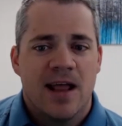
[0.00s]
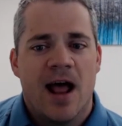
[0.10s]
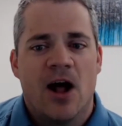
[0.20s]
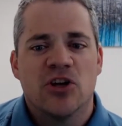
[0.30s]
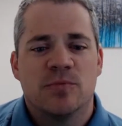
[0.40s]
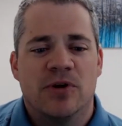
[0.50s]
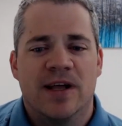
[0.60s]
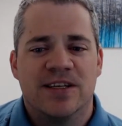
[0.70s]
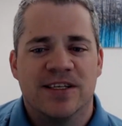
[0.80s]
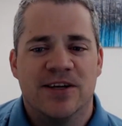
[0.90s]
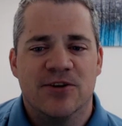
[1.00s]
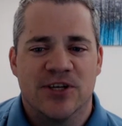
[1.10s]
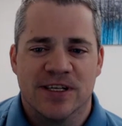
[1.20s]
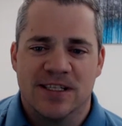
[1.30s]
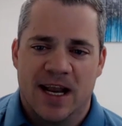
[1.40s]
eligible
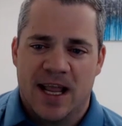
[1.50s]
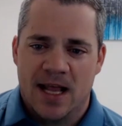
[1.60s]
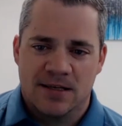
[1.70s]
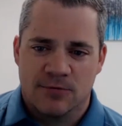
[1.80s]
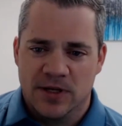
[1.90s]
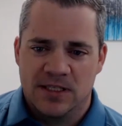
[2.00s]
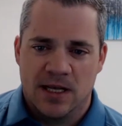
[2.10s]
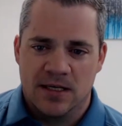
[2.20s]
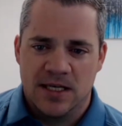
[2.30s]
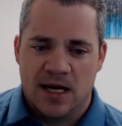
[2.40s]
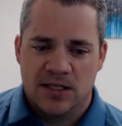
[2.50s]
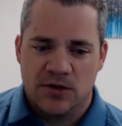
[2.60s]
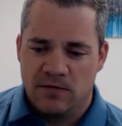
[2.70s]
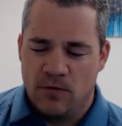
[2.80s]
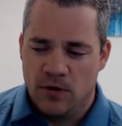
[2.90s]
institutions that I can't really say the tax
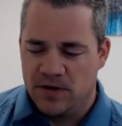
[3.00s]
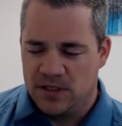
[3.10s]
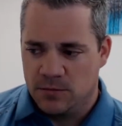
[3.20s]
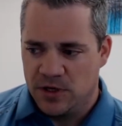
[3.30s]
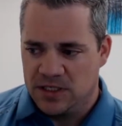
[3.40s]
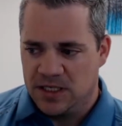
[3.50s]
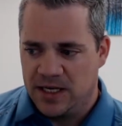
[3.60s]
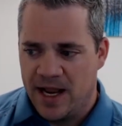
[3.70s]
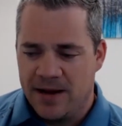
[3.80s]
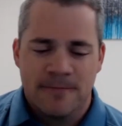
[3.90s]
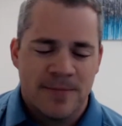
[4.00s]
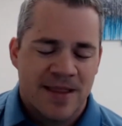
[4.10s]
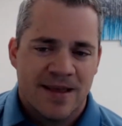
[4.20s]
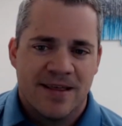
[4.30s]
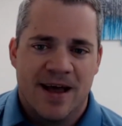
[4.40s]
code for some reason today,
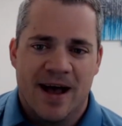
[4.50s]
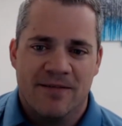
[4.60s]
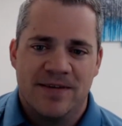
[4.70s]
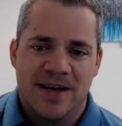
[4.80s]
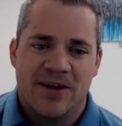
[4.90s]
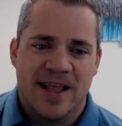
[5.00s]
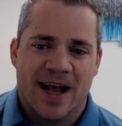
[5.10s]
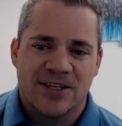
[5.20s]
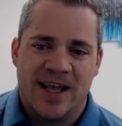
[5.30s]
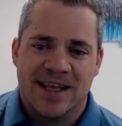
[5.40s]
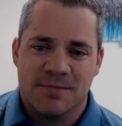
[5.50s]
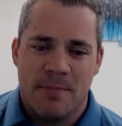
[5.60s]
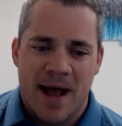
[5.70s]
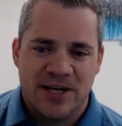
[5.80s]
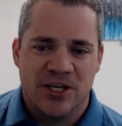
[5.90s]
Fidelity actually has a
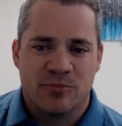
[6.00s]
matching